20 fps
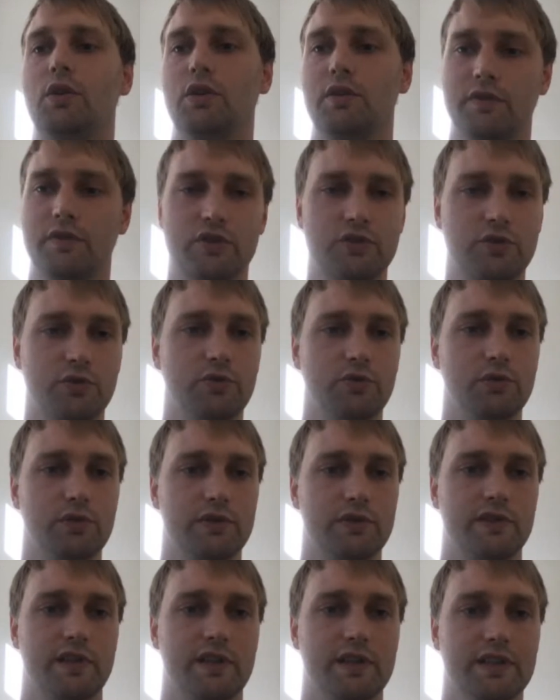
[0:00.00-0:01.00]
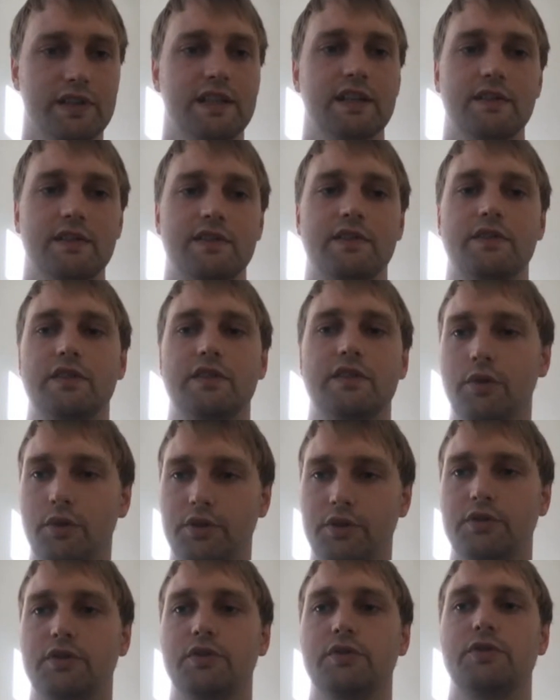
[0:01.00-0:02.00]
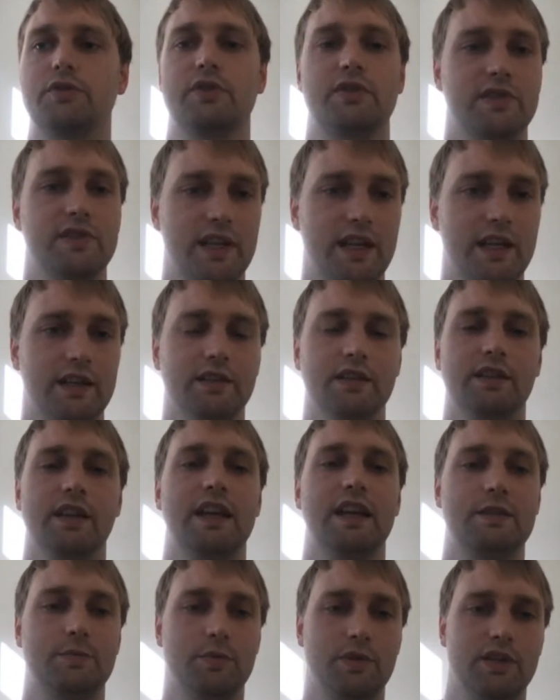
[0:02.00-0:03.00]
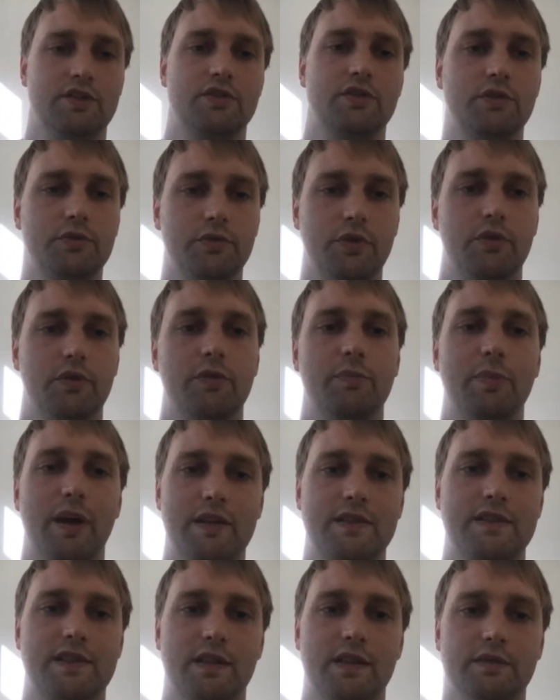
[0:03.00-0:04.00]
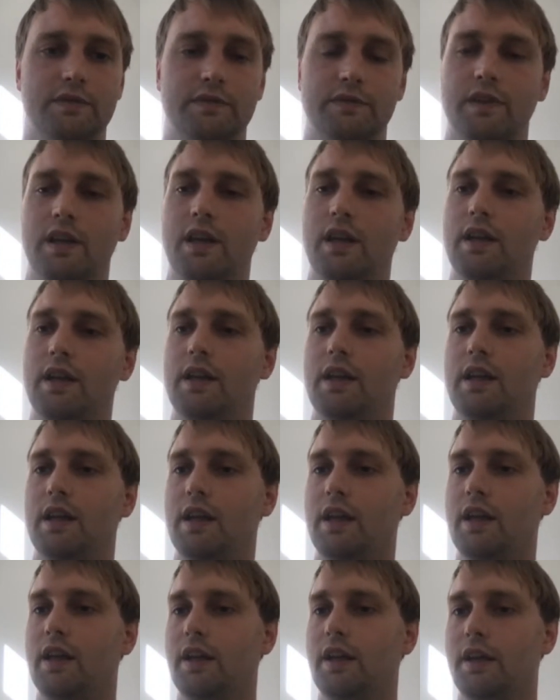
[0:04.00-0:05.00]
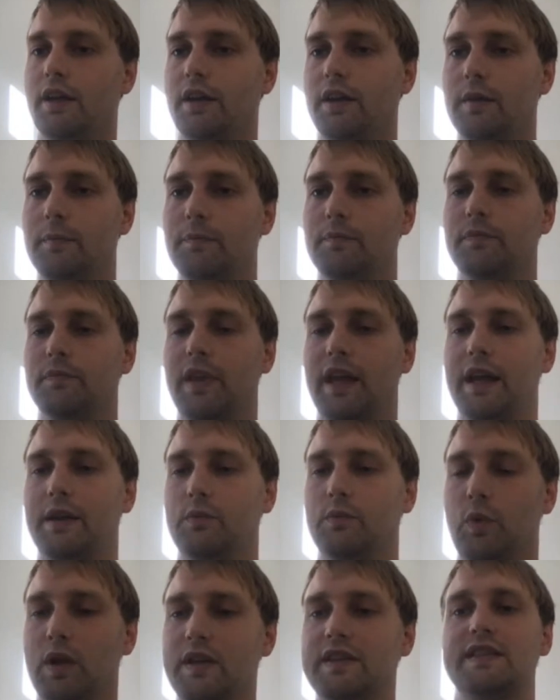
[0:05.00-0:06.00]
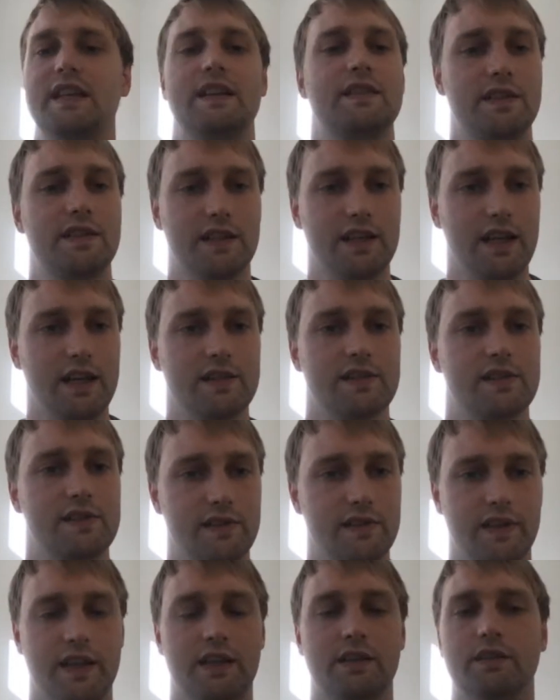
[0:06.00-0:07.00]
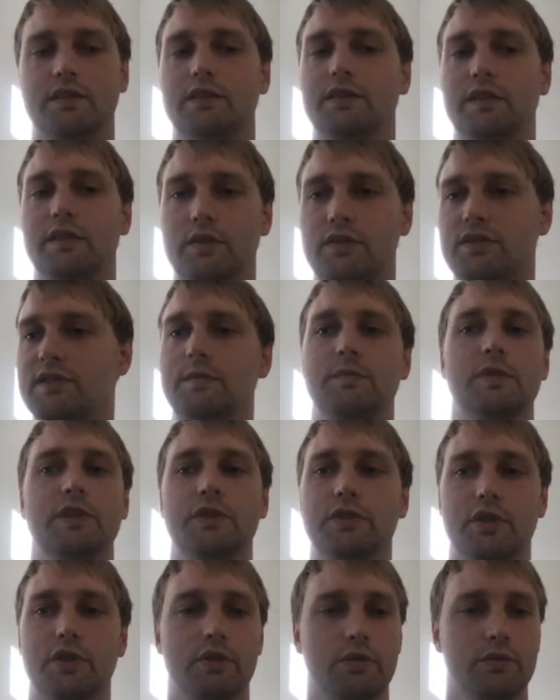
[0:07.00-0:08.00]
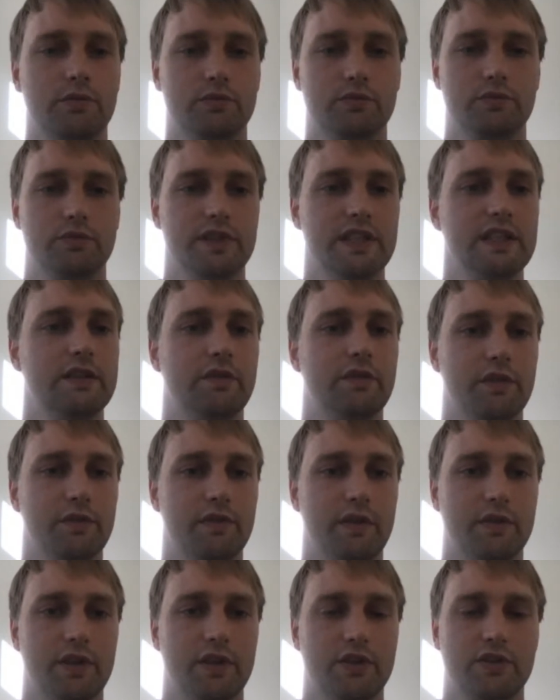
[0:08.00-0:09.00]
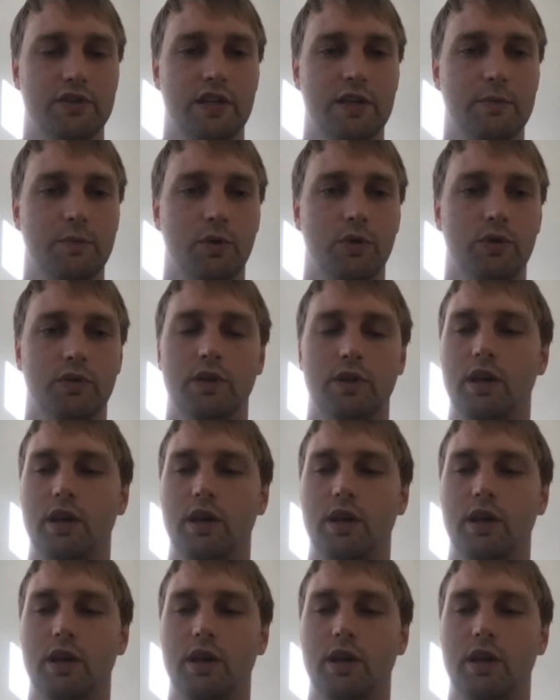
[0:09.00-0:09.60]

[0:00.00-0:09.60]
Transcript: of the tools it needs in order to sustain exponential growth by itself. And once that's the case, then there's simply no need for the foundation anymore.